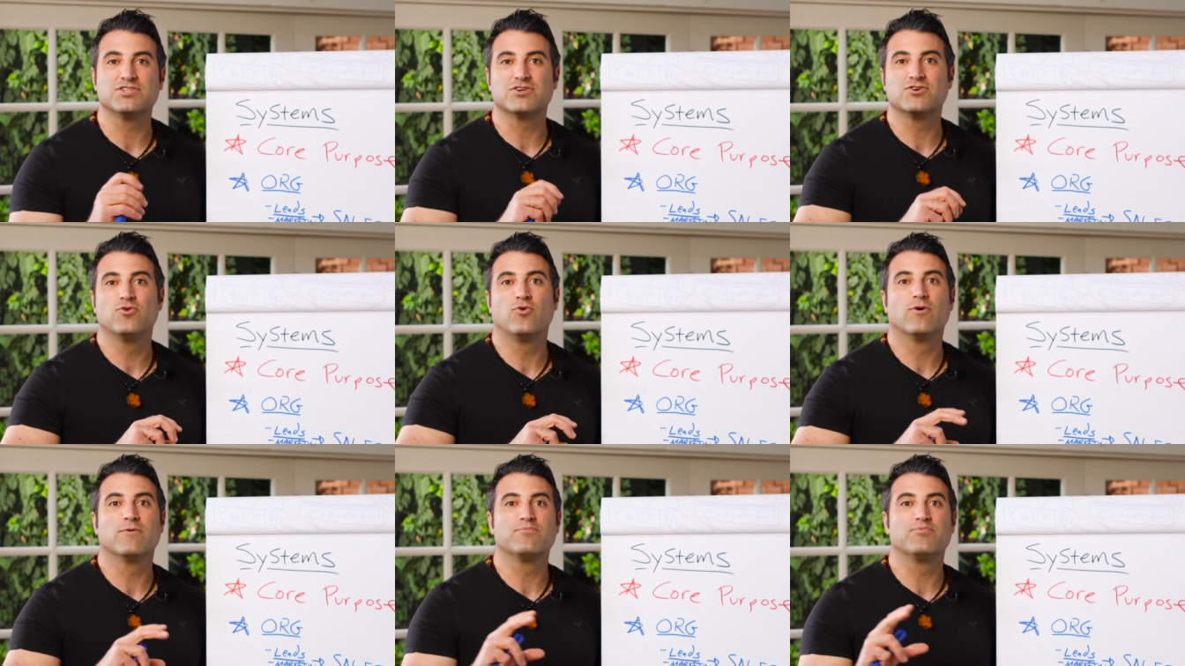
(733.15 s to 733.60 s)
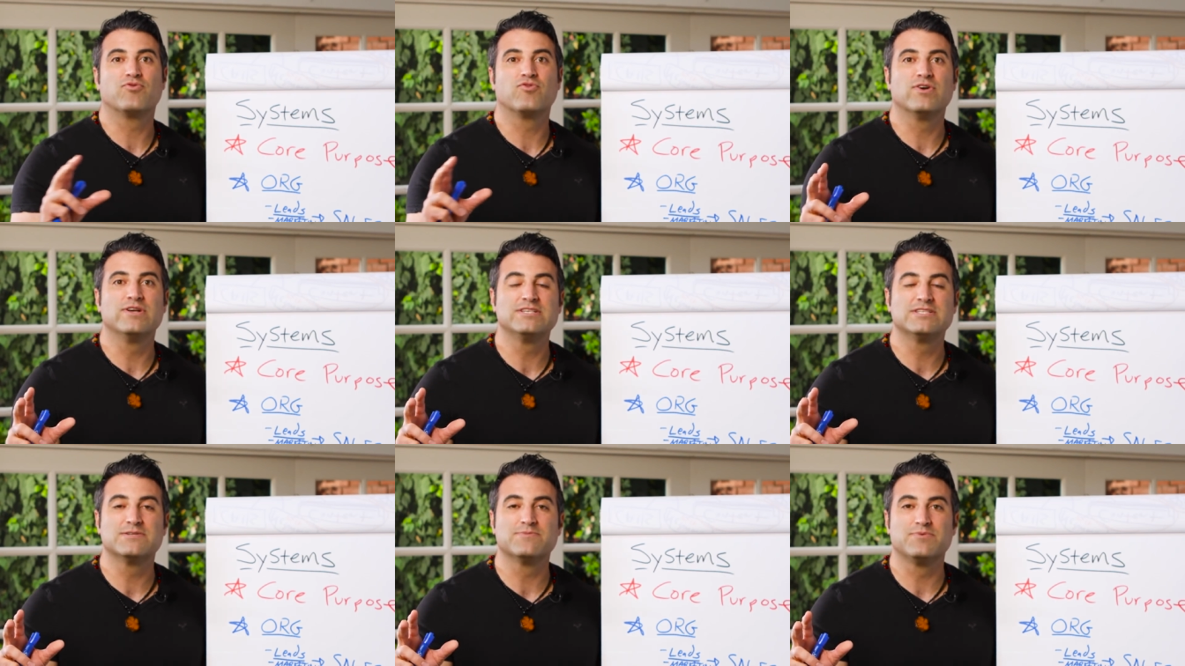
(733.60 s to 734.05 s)
The core
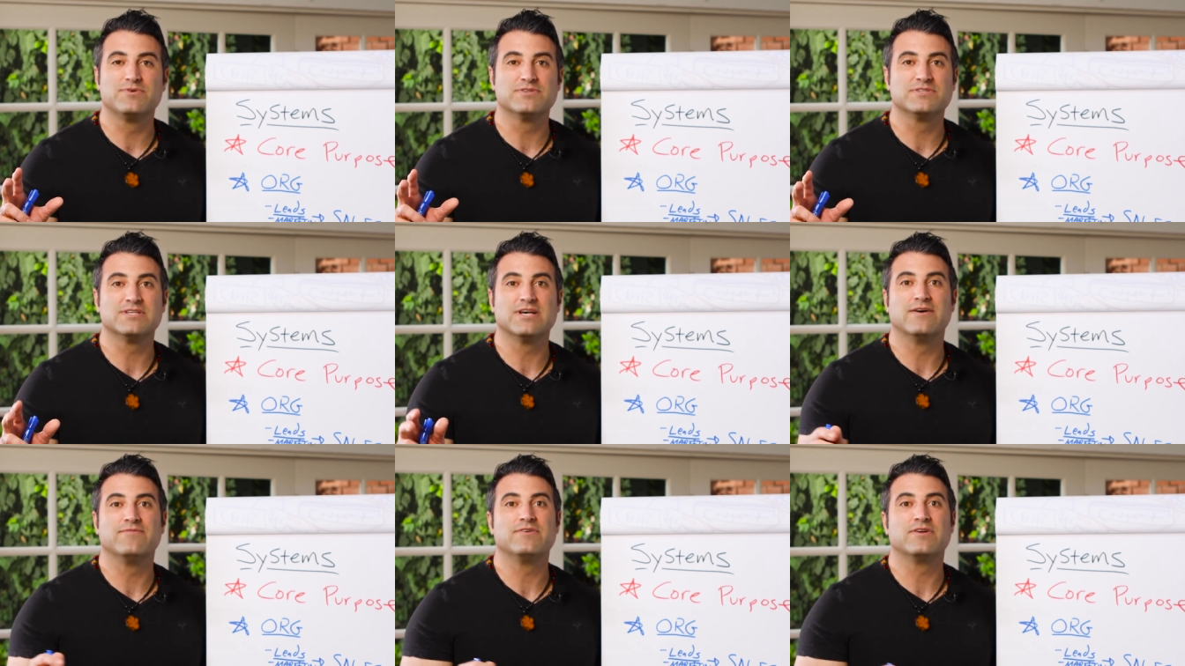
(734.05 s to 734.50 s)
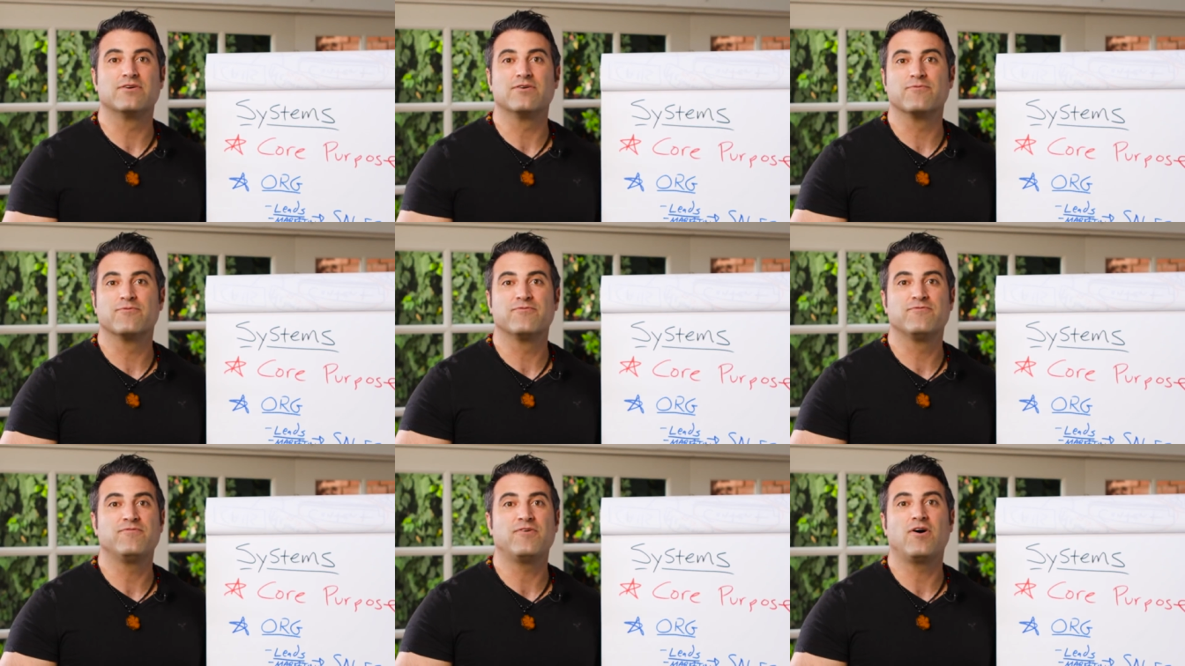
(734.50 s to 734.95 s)
principles of it
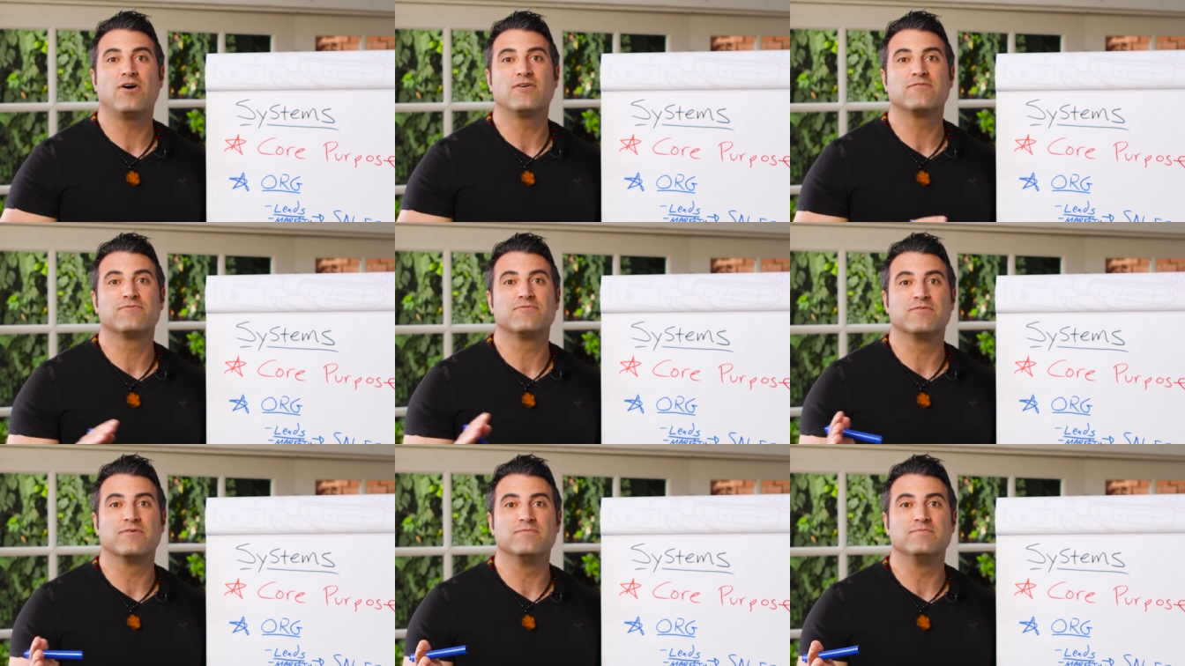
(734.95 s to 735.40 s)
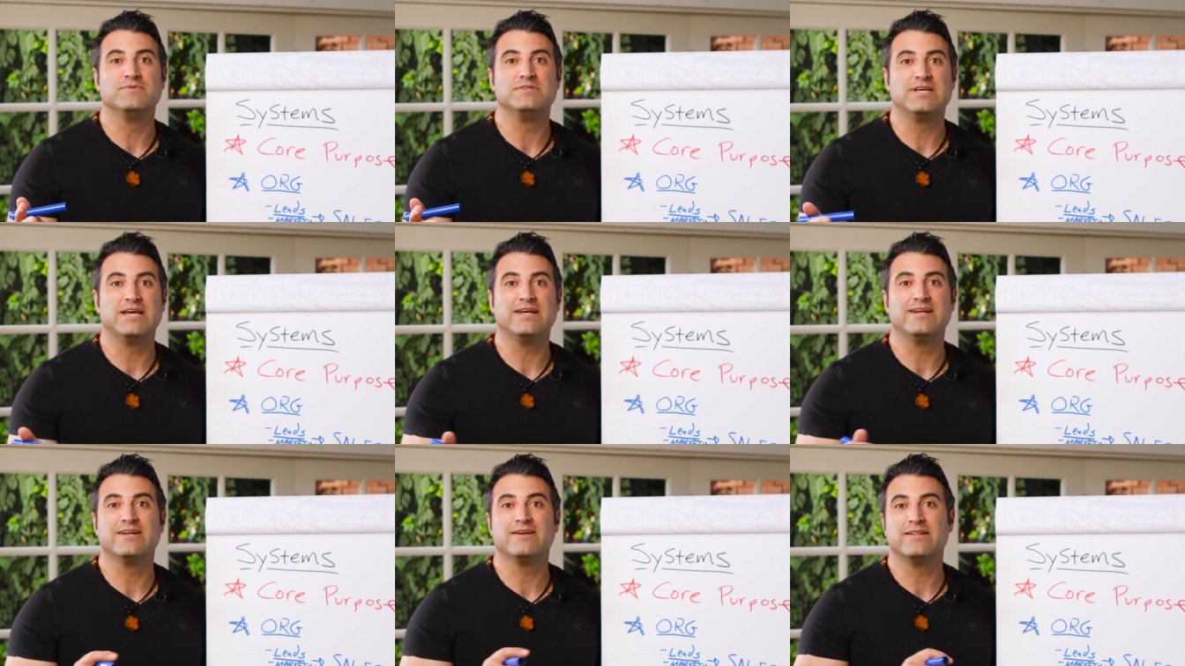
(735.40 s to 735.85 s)
are far from
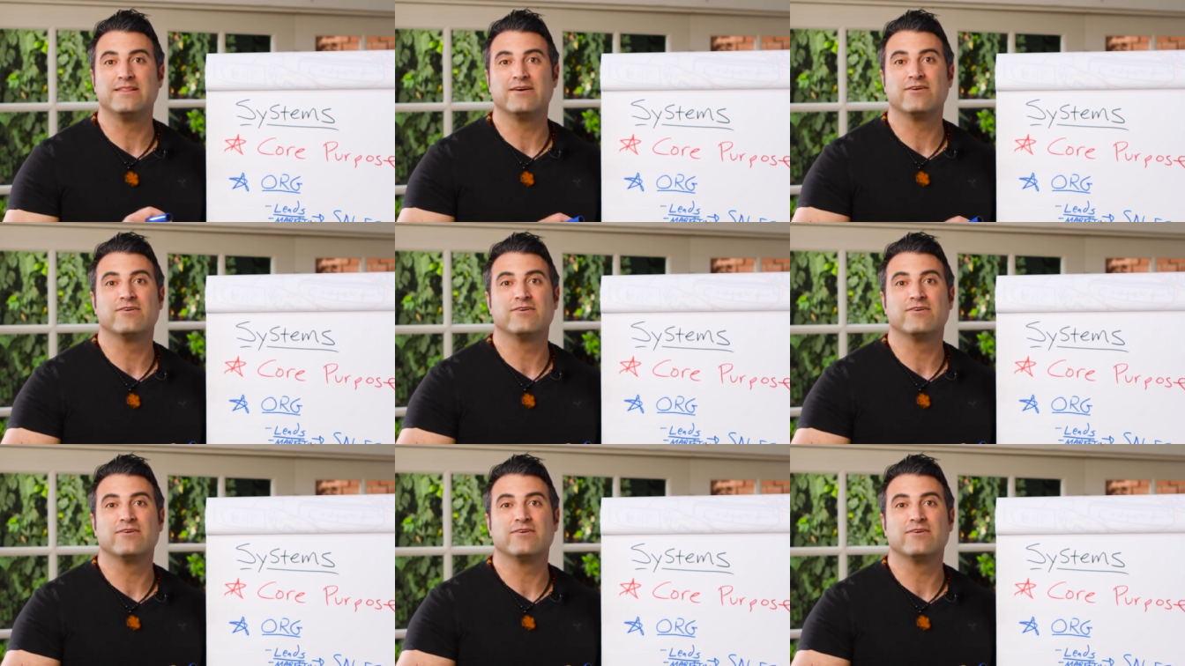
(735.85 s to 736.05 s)
dated.